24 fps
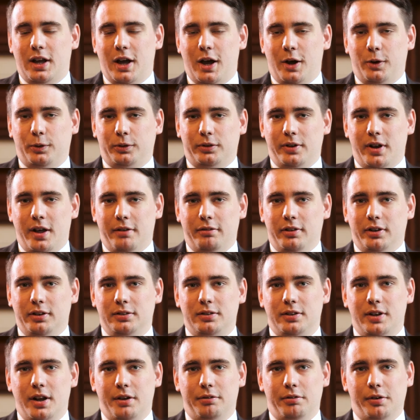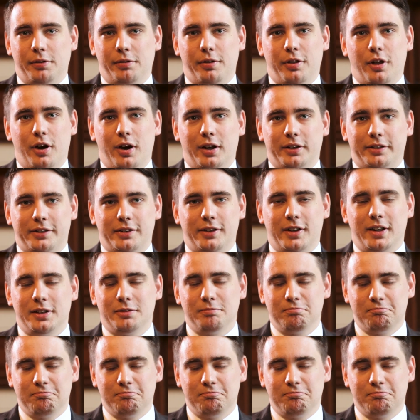I would never have thought I'd see.